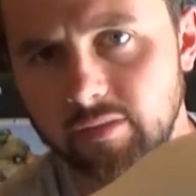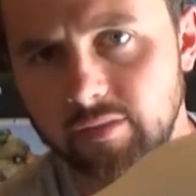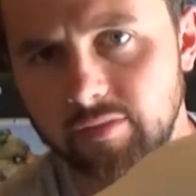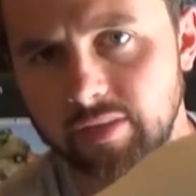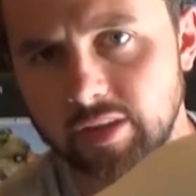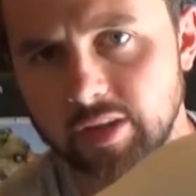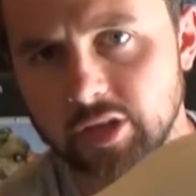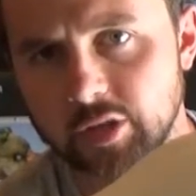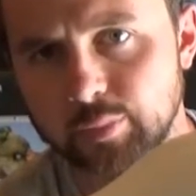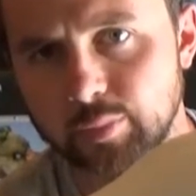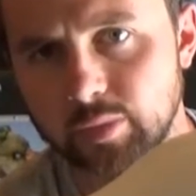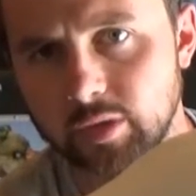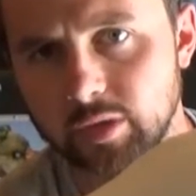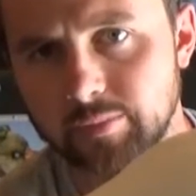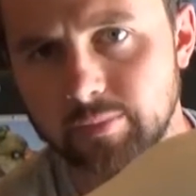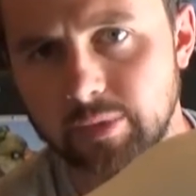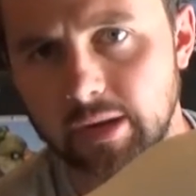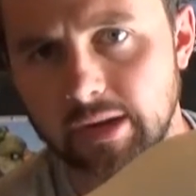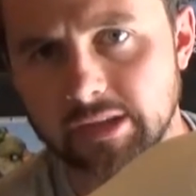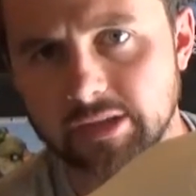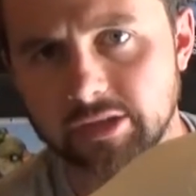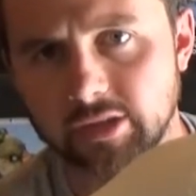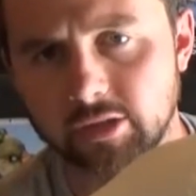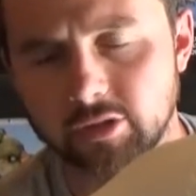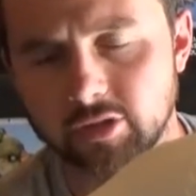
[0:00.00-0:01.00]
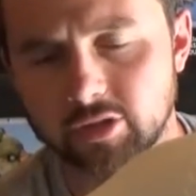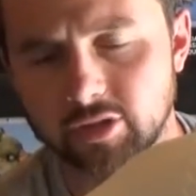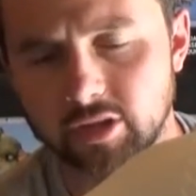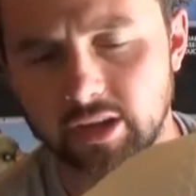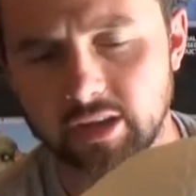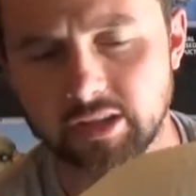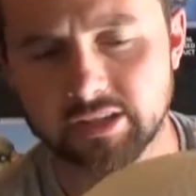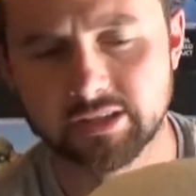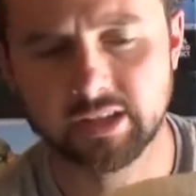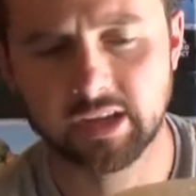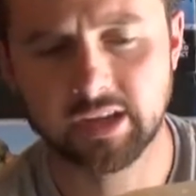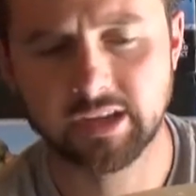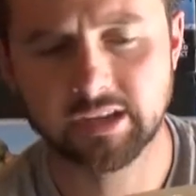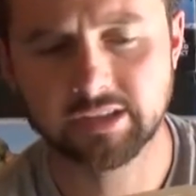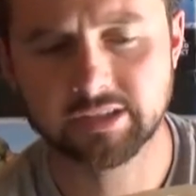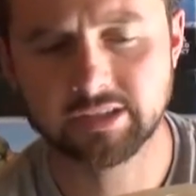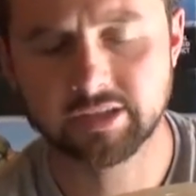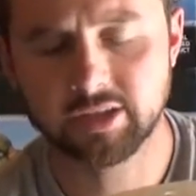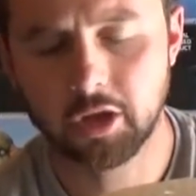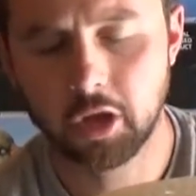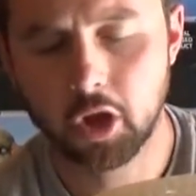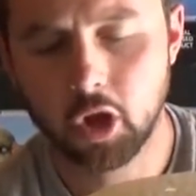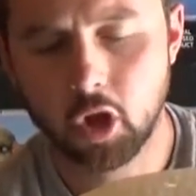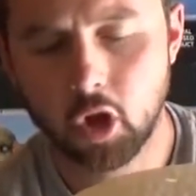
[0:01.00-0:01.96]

Facebook buy-sell trade sites,